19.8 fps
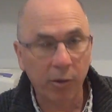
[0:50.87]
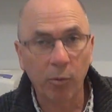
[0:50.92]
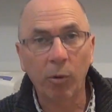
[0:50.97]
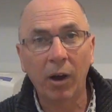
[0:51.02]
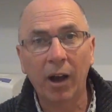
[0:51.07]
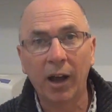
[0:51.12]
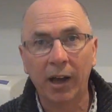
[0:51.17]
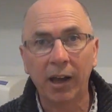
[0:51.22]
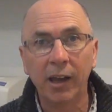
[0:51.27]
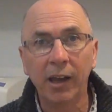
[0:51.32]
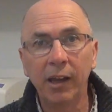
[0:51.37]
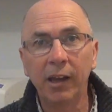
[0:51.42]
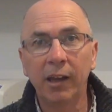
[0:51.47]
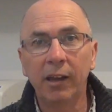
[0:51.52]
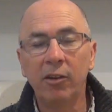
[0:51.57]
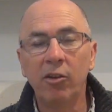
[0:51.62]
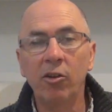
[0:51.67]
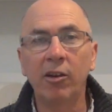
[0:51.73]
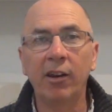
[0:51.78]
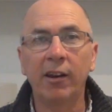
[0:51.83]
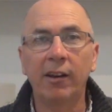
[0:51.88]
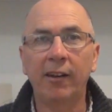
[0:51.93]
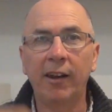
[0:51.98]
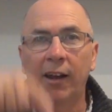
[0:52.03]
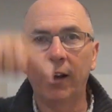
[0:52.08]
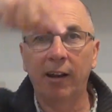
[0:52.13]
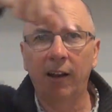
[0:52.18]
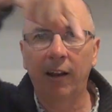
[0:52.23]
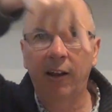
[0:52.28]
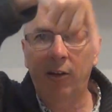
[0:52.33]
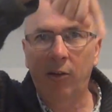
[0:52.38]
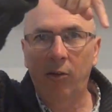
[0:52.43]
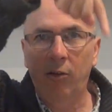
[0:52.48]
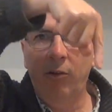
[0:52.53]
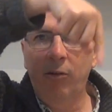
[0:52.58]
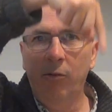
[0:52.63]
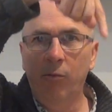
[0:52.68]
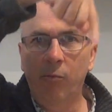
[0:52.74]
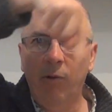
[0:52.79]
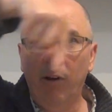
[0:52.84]
the way, you can
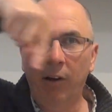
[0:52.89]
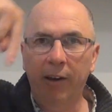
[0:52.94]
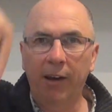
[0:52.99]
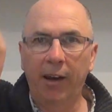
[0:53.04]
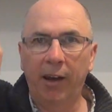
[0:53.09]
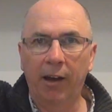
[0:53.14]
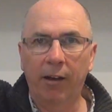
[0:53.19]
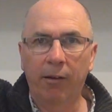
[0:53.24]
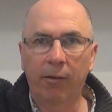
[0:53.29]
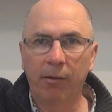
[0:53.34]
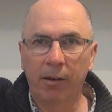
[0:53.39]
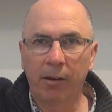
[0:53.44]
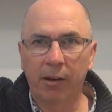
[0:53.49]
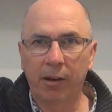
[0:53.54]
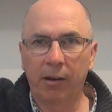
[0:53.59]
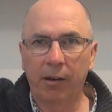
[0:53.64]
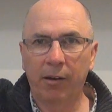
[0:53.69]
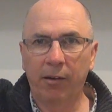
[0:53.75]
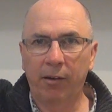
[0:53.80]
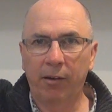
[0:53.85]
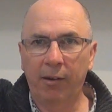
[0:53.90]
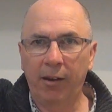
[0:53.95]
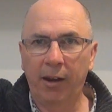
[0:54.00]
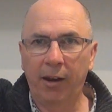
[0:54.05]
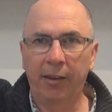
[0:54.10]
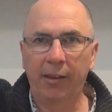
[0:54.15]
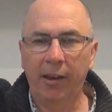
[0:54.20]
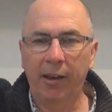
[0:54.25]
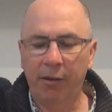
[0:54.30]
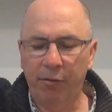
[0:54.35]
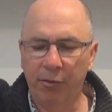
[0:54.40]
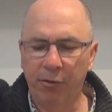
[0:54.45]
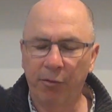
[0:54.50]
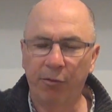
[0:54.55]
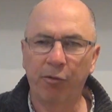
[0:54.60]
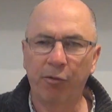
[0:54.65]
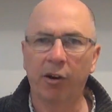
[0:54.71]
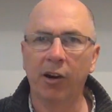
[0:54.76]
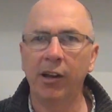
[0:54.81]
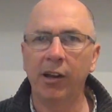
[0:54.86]
download right now down there for
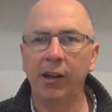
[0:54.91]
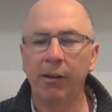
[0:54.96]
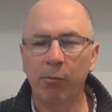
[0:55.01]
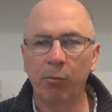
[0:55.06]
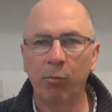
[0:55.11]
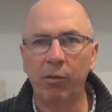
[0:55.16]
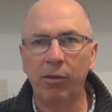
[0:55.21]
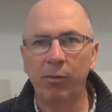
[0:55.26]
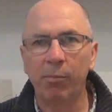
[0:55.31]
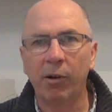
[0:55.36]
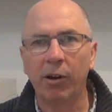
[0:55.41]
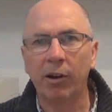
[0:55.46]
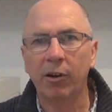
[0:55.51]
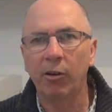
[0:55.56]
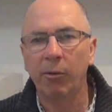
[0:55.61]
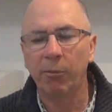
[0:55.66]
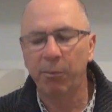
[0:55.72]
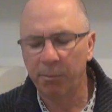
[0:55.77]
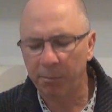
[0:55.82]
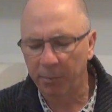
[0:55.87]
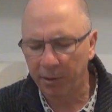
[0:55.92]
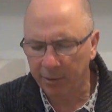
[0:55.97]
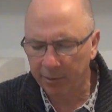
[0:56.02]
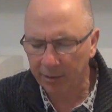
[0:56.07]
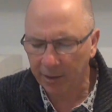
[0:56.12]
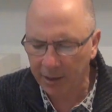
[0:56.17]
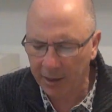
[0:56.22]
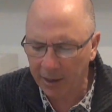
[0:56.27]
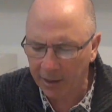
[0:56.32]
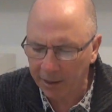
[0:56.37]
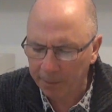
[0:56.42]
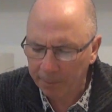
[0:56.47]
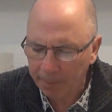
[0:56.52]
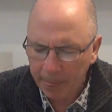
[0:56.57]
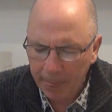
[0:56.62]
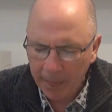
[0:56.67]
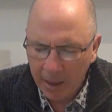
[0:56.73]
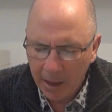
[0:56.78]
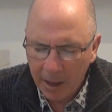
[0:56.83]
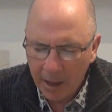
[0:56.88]
free with my compliments, okay?
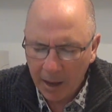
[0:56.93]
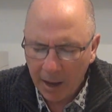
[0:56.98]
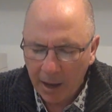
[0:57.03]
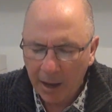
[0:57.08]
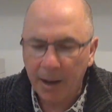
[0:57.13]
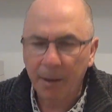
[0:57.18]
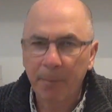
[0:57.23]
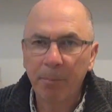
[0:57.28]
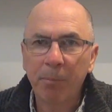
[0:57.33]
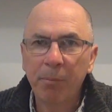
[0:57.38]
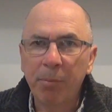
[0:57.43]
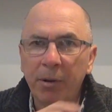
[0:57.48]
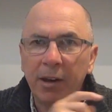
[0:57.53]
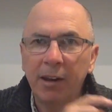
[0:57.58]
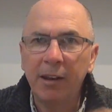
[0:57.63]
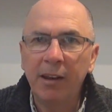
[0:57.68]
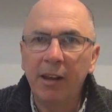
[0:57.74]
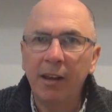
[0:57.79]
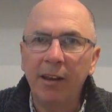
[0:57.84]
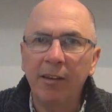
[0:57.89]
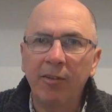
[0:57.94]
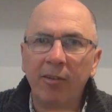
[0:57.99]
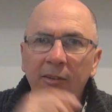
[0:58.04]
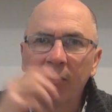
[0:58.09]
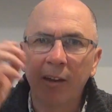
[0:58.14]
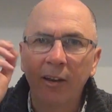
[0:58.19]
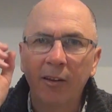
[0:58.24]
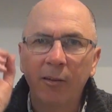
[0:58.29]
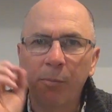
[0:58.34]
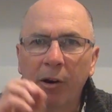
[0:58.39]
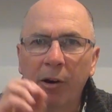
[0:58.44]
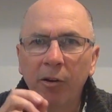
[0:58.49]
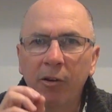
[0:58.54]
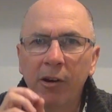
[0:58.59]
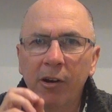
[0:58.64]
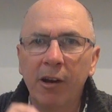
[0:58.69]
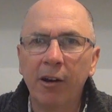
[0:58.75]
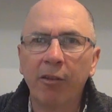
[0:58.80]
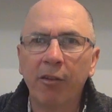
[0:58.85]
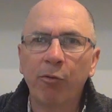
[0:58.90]
But in this, it's
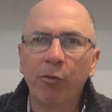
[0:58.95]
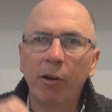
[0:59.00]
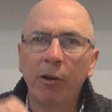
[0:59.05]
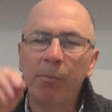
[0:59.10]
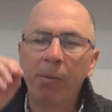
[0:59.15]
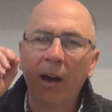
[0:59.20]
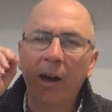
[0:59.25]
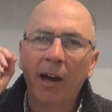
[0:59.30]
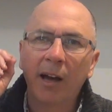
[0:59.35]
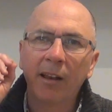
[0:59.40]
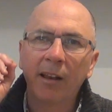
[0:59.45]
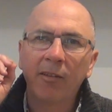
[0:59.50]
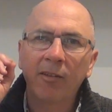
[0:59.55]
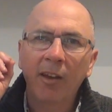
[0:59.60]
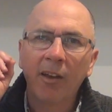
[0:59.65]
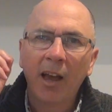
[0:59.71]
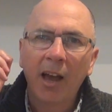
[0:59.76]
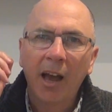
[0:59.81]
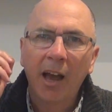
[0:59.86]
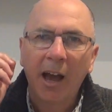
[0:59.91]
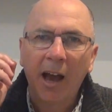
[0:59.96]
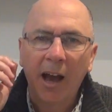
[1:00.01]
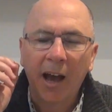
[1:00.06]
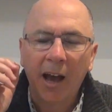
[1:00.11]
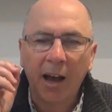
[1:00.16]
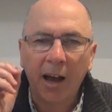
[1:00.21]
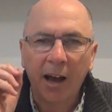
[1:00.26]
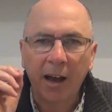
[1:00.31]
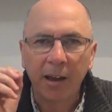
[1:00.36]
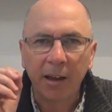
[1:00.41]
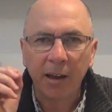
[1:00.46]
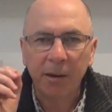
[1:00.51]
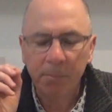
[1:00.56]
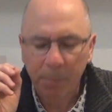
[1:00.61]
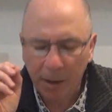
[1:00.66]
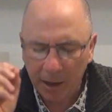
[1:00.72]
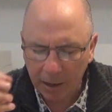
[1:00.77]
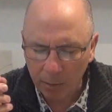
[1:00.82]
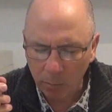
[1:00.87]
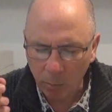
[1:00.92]
broken into three parts. In
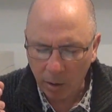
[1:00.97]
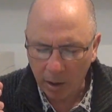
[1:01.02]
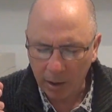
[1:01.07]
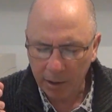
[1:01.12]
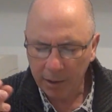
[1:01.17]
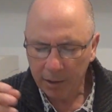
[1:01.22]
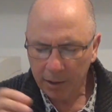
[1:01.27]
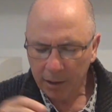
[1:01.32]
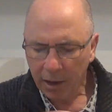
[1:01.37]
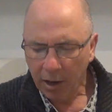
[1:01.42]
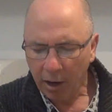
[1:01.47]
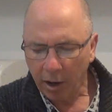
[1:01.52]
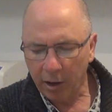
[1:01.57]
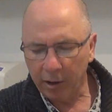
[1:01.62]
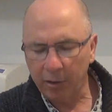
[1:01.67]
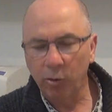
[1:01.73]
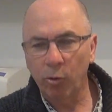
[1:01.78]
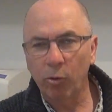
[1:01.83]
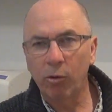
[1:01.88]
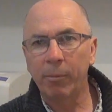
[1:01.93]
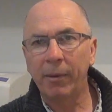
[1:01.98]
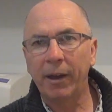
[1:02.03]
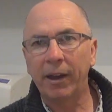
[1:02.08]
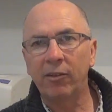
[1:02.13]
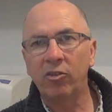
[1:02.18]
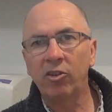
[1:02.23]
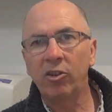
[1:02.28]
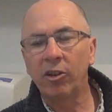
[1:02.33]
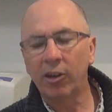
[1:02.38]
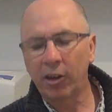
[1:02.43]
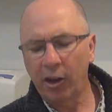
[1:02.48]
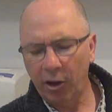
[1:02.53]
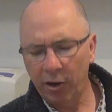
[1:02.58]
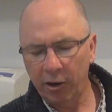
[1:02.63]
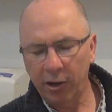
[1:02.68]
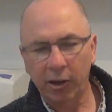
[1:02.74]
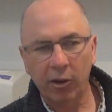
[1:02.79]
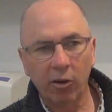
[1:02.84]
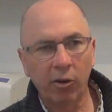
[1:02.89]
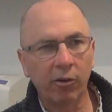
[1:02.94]
part one, I talk about
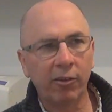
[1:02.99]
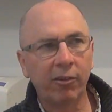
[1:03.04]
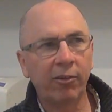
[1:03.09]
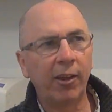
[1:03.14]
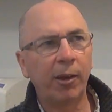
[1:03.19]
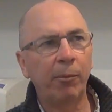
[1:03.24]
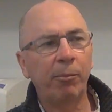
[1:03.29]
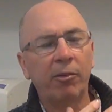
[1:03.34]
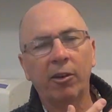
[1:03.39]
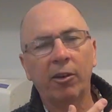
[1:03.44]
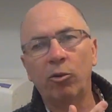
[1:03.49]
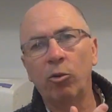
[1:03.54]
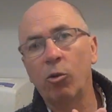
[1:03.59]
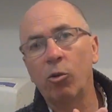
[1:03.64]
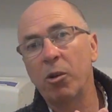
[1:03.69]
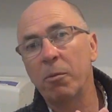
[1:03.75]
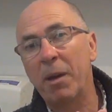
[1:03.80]
geocoding concepts. I talk